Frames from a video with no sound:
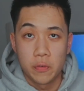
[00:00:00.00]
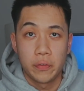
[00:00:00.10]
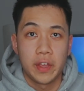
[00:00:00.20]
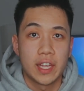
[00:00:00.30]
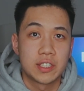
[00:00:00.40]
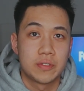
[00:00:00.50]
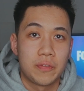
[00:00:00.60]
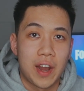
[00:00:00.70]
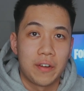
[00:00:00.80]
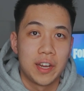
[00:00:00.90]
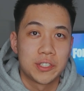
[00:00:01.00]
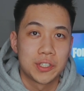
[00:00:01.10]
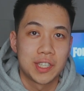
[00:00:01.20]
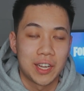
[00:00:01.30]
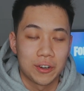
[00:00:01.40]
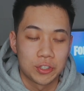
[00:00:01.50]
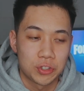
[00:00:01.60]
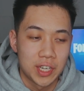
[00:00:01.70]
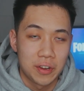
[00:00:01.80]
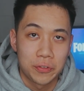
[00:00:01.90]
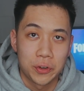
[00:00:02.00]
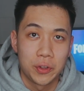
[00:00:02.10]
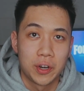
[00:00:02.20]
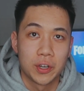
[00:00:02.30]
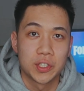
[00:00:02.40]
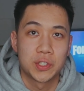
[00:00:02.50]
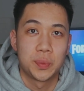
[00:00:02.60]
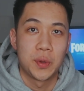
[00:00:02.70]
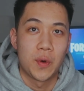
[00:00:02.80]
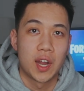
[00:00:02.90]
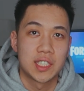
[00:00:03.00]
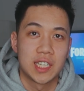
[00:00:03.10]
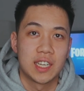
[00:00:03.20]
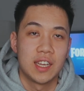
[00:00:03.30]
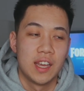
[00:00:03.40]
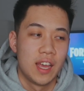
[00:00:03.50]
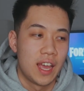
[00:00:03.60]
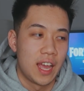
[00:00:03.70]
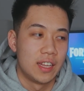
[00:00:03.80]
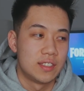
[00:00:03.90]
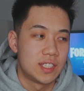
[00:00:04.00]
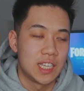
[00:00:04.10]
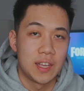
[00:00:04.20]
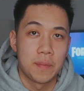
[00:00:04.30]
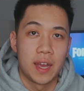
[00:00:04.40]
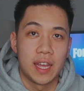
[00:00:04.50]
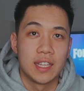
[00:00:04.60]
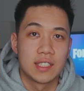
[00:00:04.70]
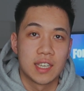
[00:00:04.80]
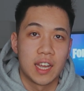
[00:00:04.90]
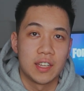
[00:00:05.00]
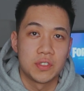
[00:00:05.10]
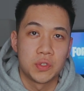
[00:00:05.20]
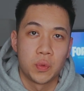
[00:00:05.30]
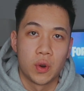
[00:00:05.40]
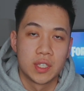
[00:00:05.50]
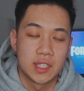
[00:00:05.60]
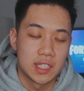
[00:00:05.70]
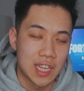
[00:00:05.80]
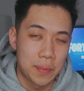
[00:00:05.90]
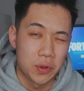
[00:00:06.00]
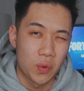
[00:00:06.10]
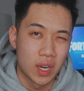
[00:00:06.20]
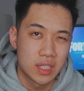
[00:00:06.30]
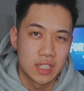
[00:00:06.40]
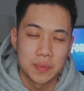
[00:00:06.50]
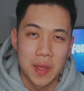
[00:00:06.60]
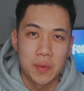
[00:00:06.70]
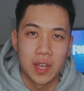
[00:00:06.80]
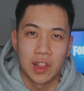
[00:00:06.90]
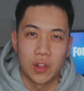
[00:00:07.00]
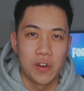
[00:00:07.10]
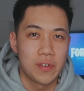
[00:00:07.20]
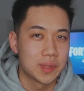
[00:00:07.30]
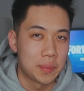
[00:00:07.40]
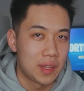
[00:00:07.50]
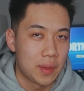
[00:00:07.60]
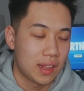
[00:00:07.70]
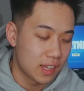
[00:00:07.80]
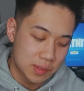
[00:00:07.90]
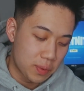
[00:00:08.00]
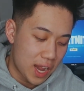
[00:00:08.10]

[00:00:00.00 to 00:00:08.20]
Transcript: Hopefully it's very interesting or intriguing for you girls to be watching and seeing my insight towards these type of questions. Maybe you can learn from something like this. But